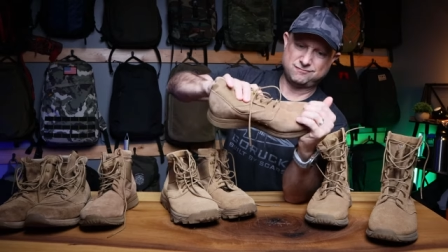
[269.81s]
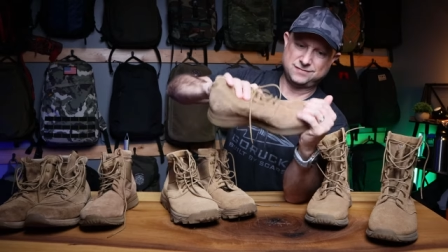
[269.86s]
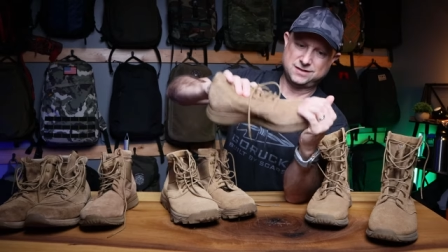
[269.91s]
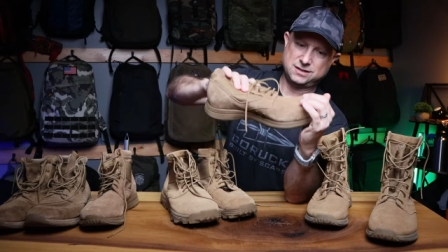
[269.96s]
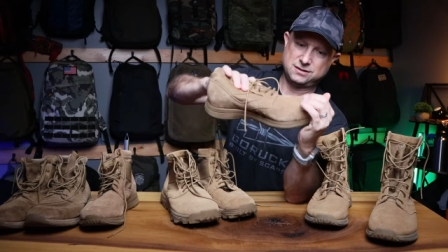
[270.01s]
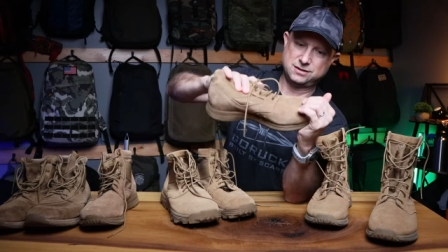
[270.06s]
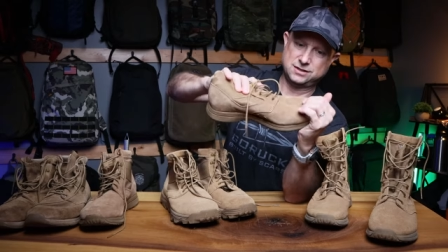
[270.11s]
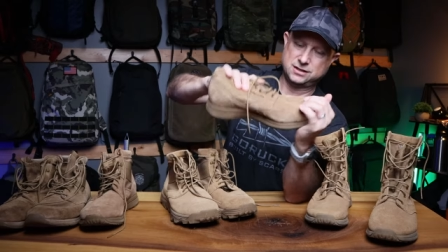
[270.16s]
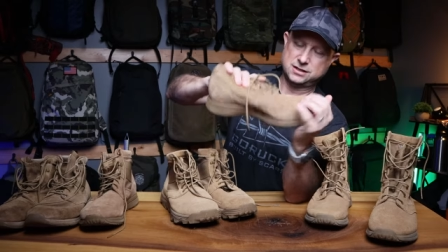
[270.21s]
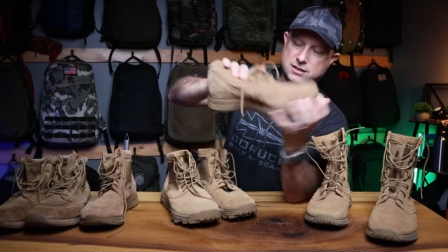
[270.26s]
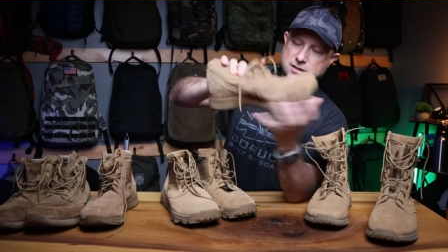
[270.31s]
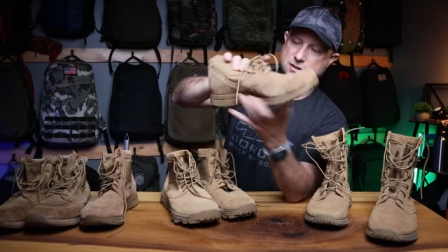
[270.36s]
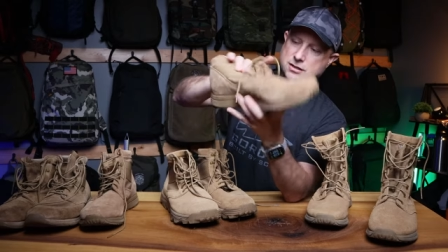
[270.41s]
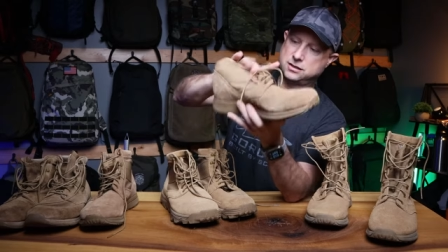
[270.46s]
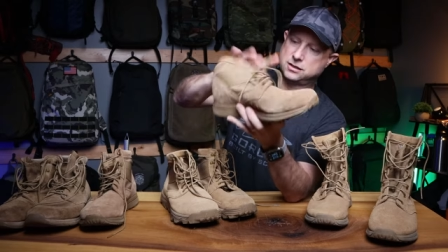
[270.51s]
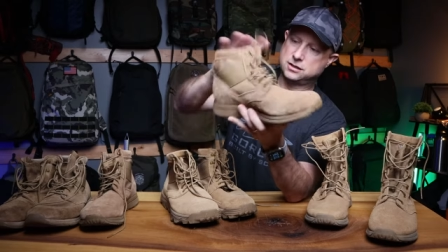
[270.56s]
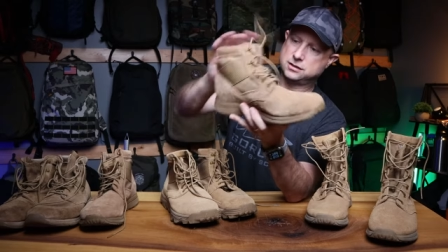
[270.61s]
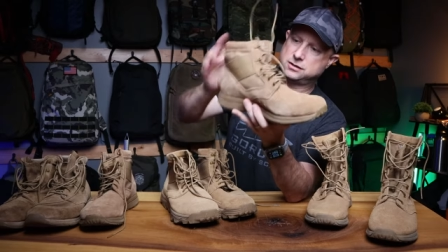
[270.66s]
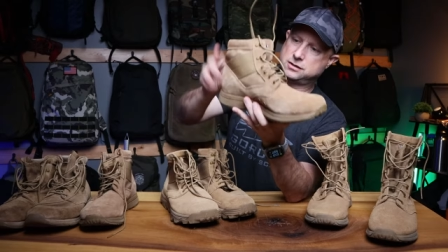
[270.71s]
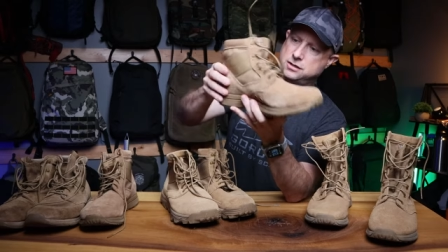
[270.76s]
you know, the,
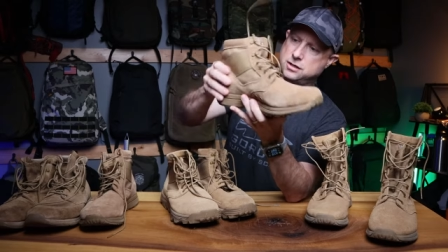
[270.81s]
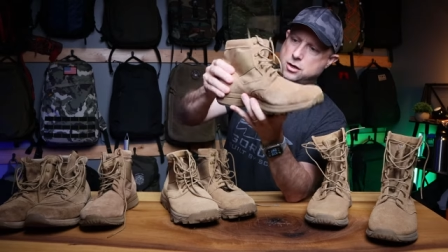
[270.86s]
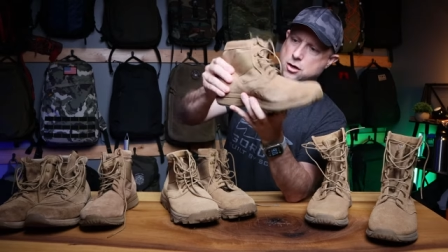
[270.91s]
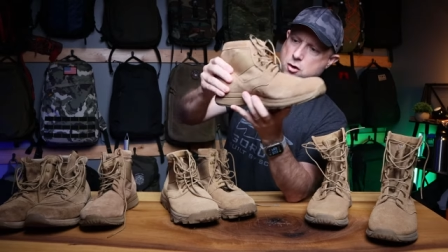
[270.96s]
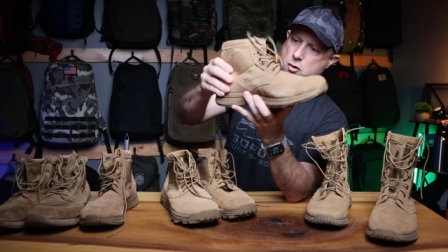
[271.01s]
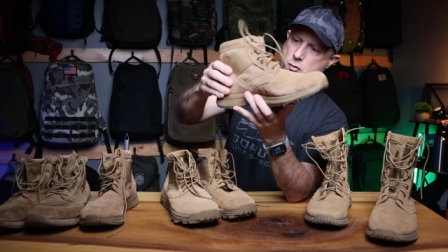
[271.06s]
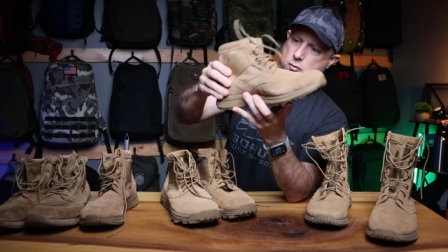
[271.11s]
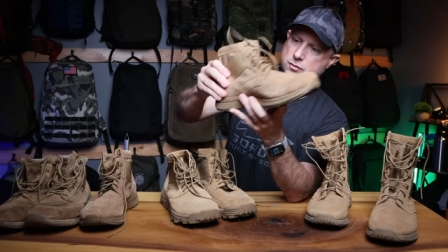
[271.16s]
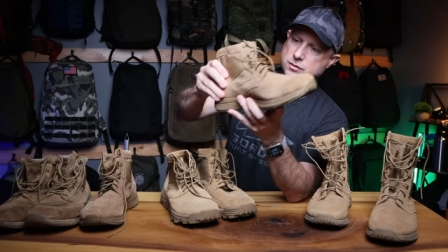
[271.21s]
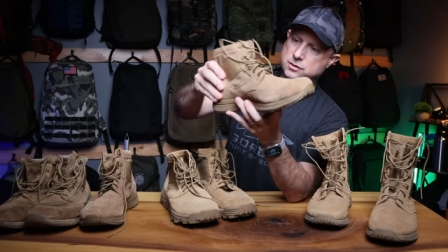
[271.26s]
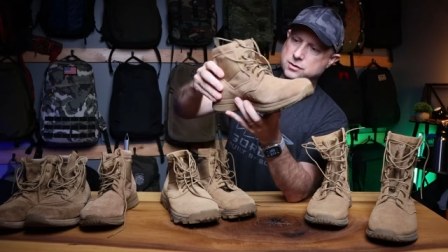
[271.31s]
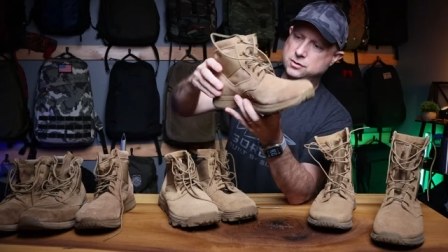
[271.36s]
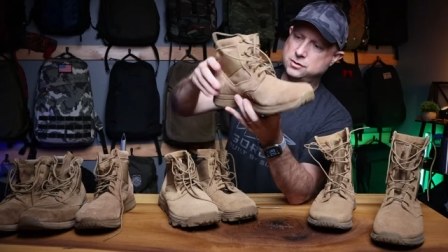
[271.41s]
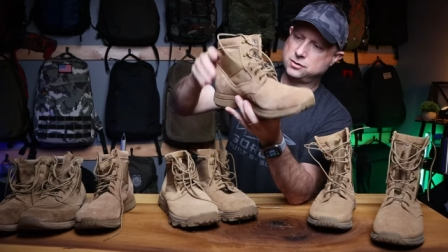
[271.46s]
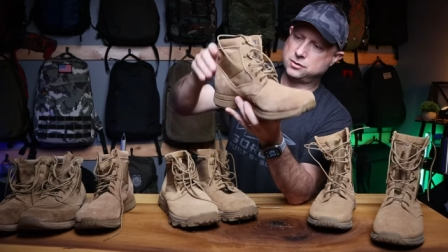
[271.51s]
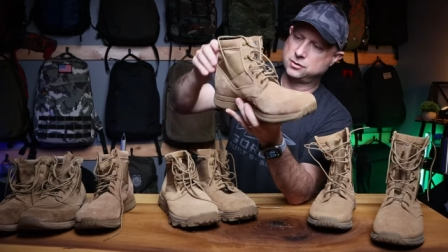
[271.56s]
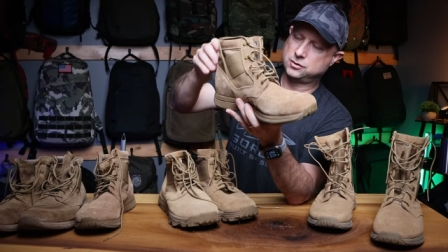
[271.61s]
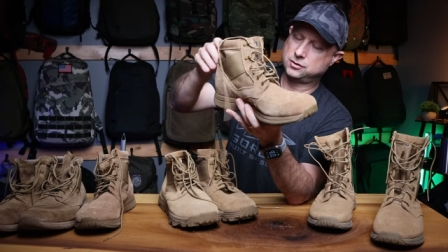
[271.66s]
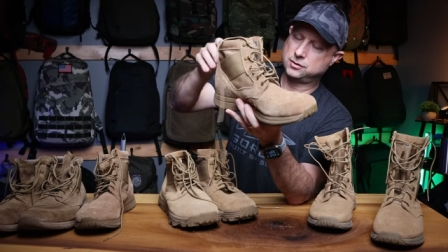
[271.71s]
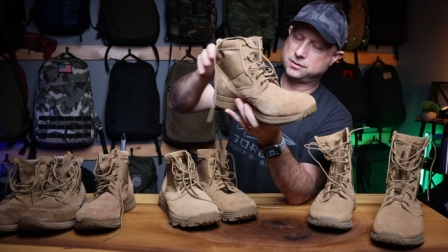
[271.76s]
the, the hoe,
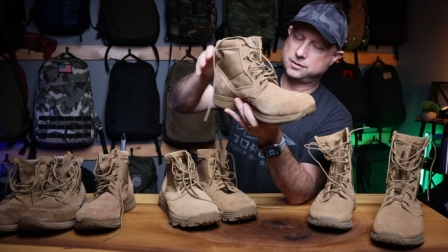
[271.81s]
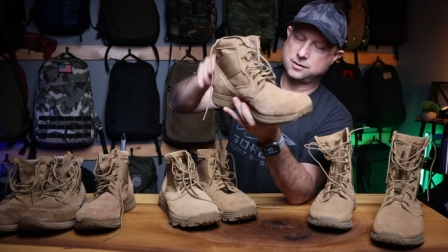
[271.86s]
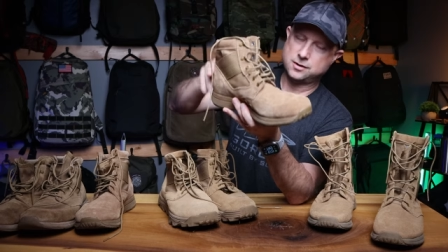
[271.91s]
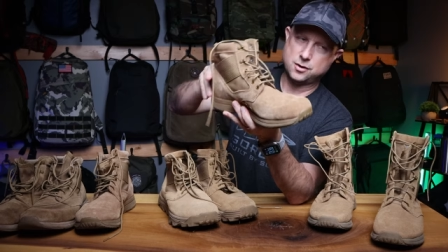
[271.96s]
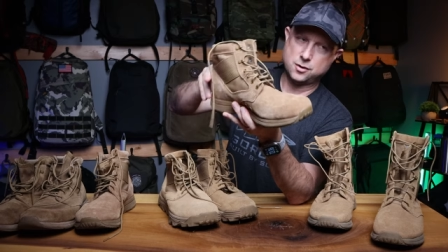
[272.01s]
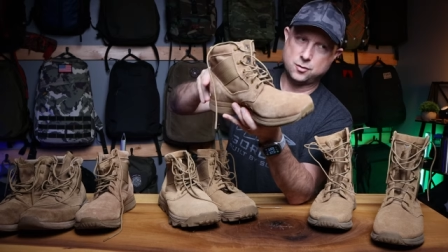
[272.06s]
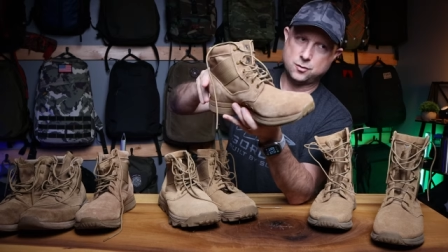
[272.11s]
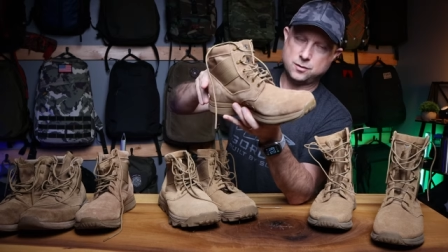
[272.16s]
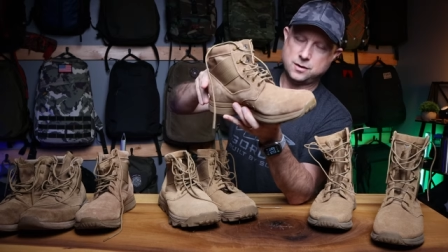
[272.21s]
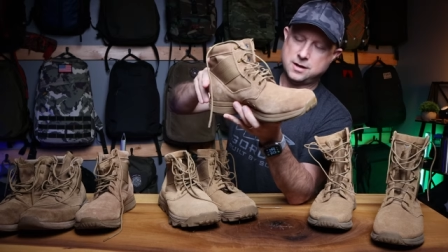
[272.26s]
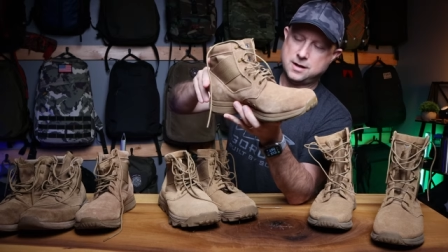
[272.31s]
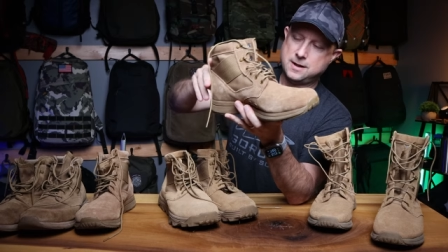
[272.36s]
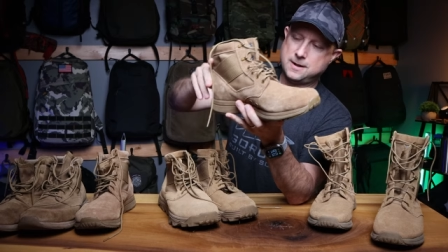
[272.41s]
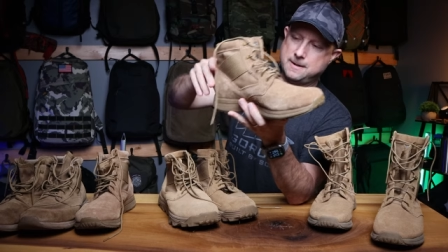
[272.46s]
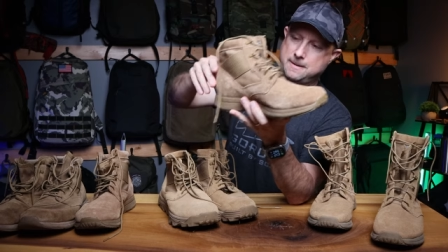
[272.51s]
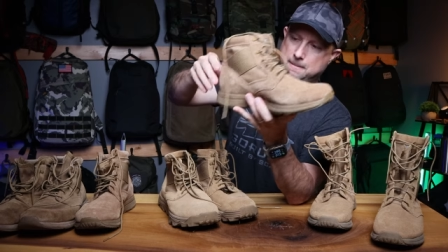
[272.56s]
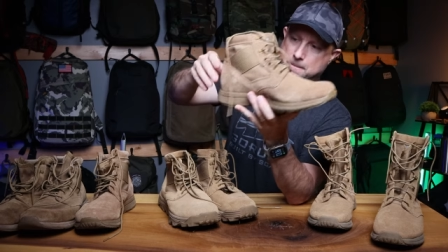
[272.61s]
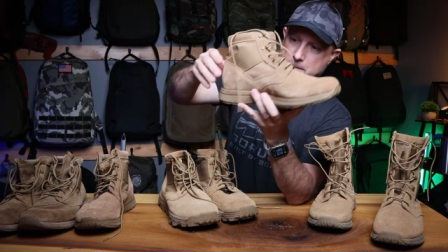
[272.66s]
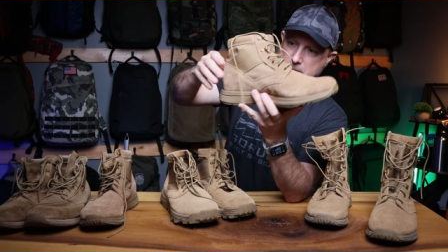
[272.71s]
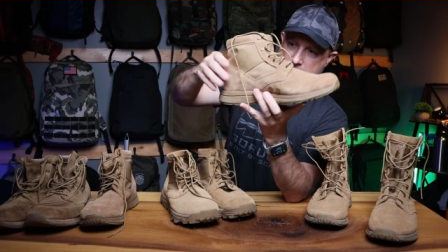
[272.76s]
hoe,
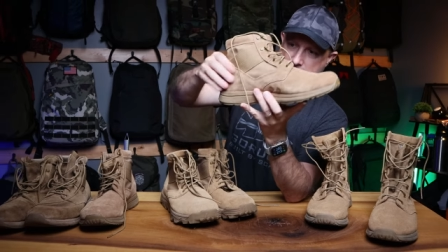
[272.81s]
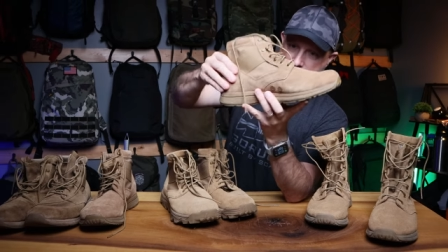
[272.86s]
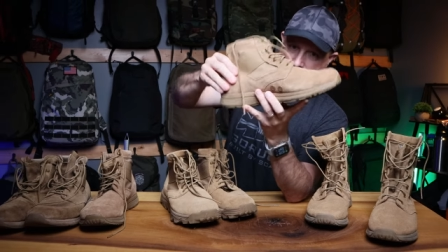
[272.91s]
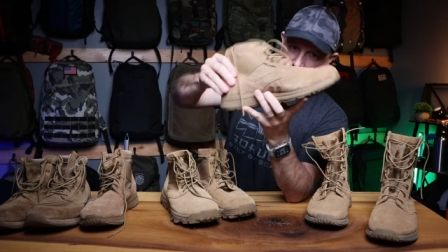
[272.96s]
the